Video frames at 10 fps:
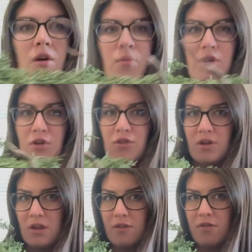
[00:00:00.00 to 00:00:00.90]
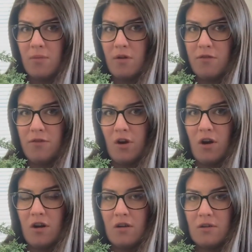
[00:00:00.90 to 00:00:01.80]
when you're looking from
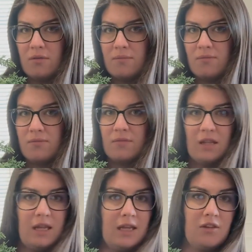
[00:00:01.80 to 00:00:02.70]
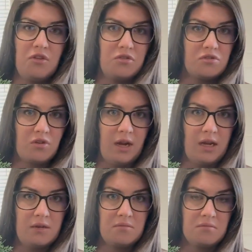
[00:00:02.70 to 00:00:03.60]
afar, it looks
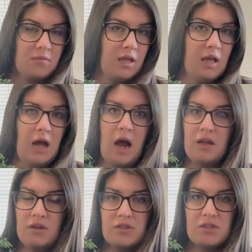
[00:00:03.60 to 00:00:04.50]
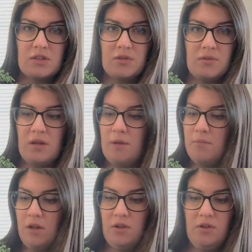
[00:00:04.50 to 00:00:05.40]
great. I also am
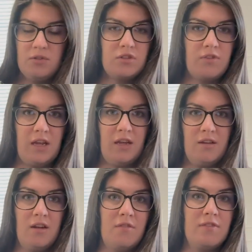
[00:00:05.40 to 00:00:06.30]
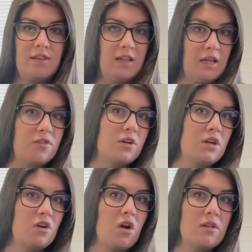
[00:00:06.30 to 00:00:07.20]
a huge fan of
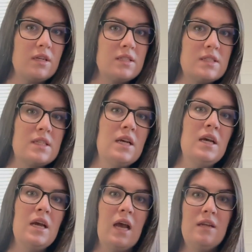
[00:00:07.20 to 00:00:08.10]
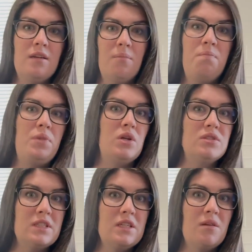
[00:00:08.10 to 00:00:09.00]
layering garlands and
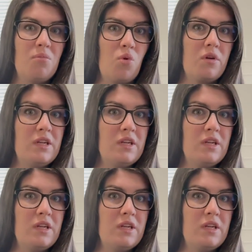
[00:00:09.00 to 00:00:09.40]
building more